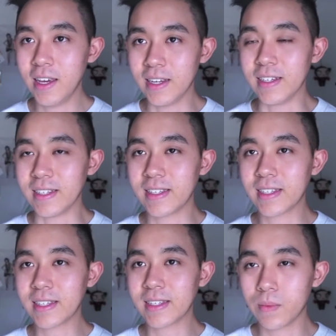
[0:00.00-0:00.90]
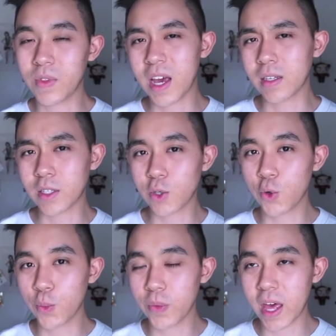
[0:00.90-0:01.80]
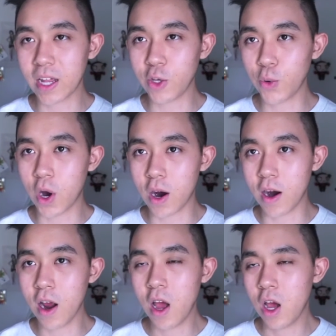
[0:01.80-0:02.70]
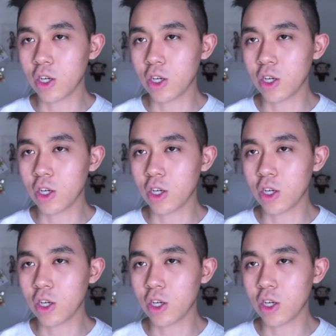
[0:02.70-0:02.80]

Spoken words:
is they assume that you are